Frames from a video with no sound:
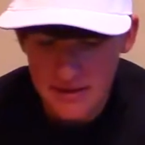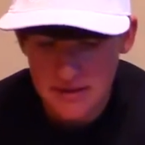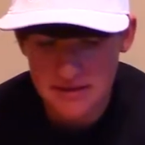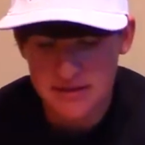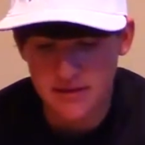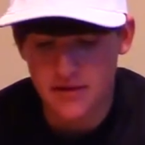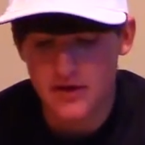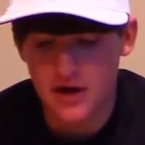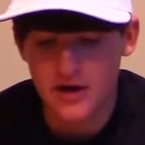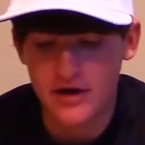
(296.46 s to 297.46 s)
This is a
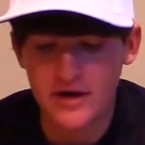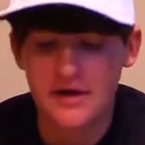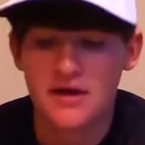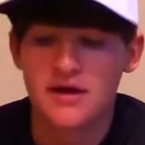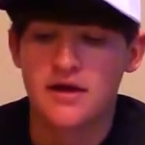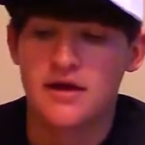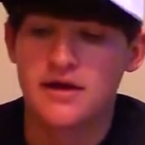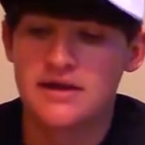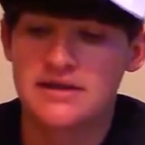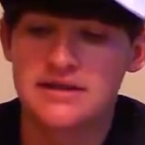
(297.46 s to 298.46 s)
Kari,
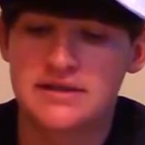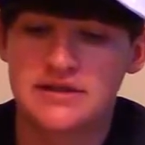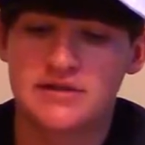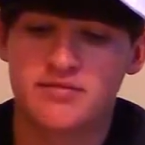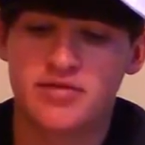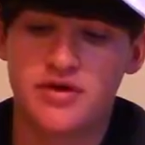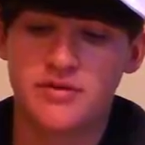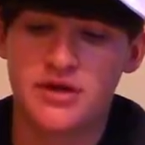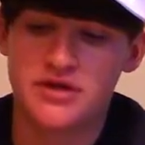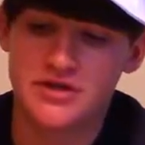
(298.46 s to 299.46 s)
and this is just pretty
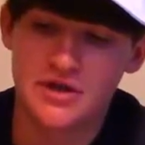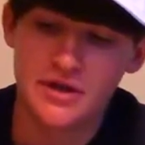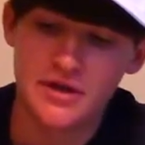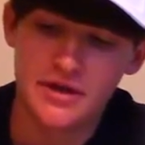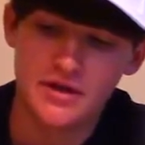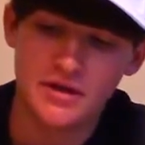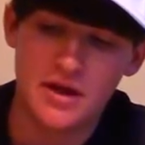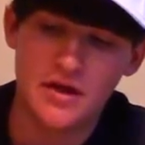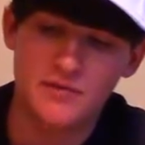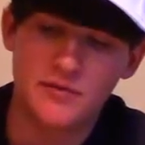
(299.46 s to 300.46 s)
much a
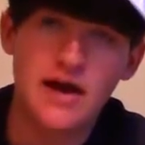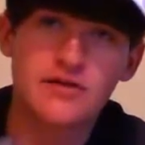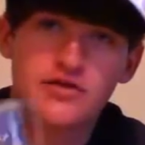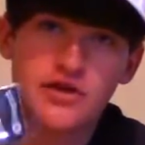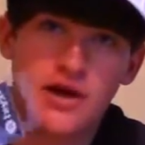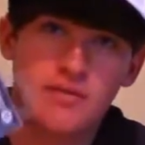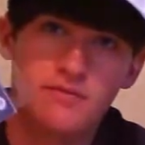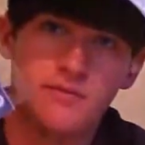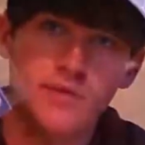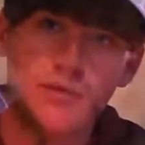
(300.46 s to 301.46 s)
little rattle trap for the